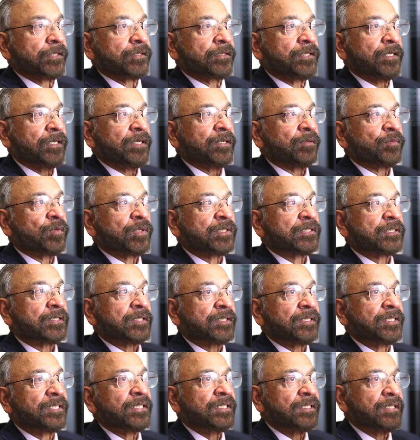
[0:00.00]
There were
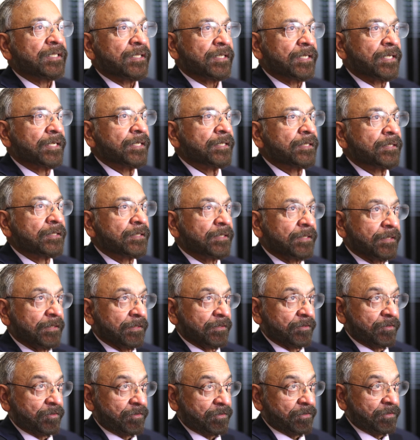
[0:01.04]
three
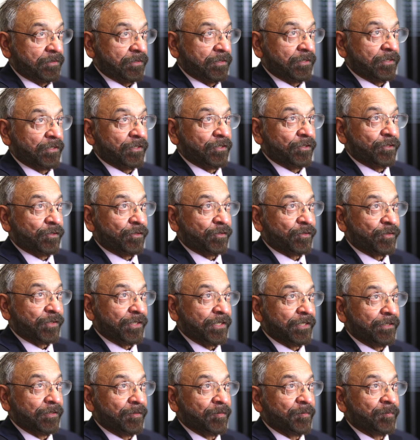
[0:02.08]
ladies
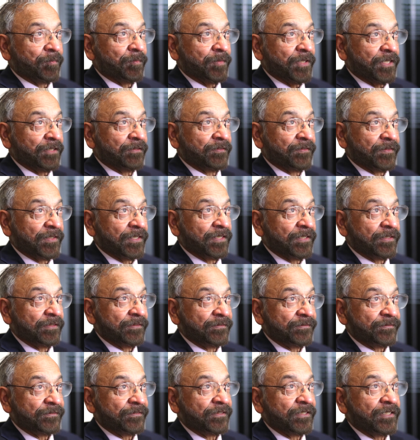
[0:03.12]
Okay, my
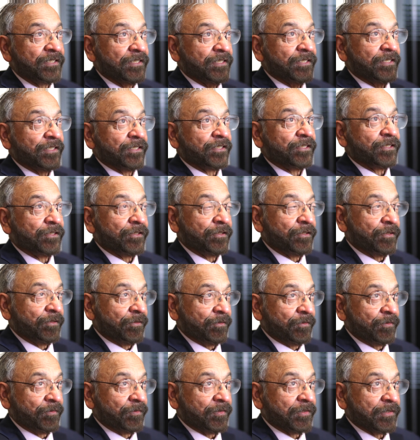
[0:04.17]
wife, you
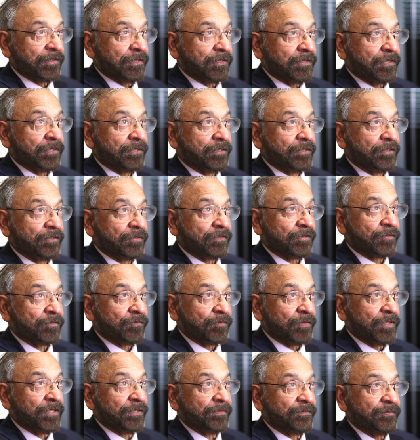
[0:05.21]
know, Satish's
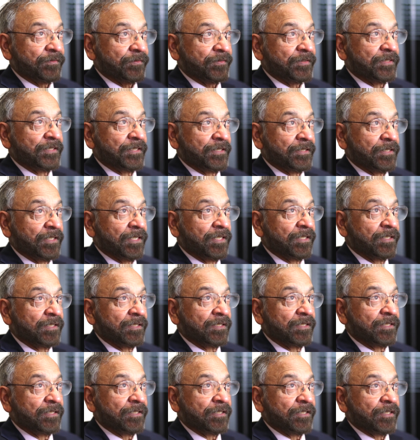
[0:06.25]
wife Nira.
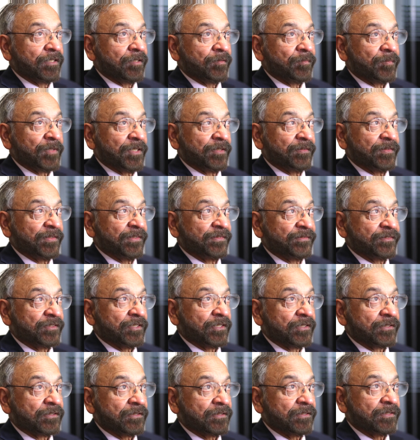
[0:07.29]
my wife
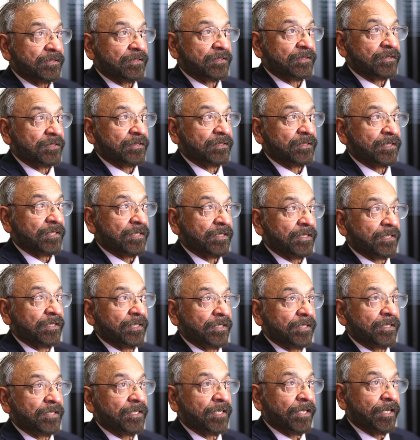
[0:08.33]
Jayashree, Nira,
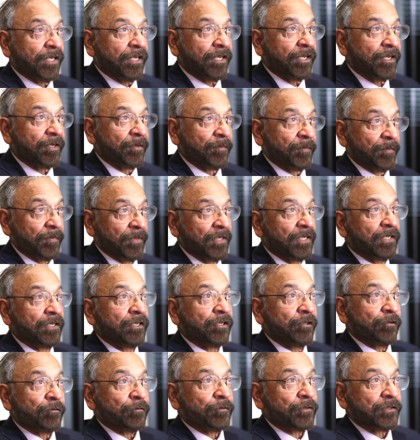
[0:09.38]
and him,
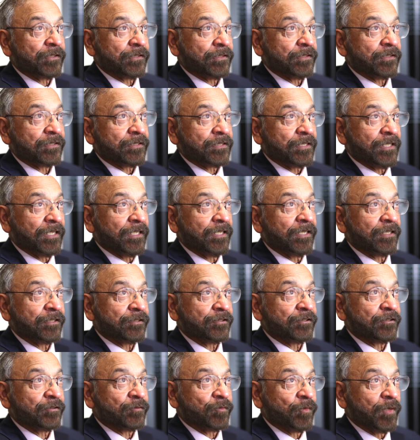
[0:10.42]
which is
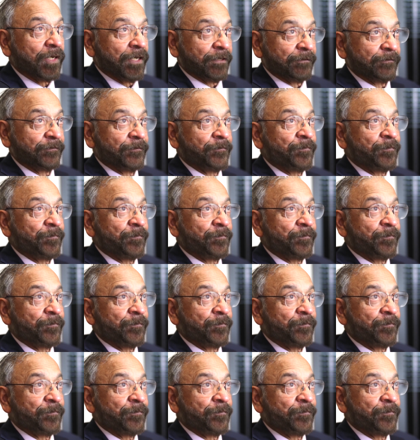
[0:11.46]
Kailash's wife.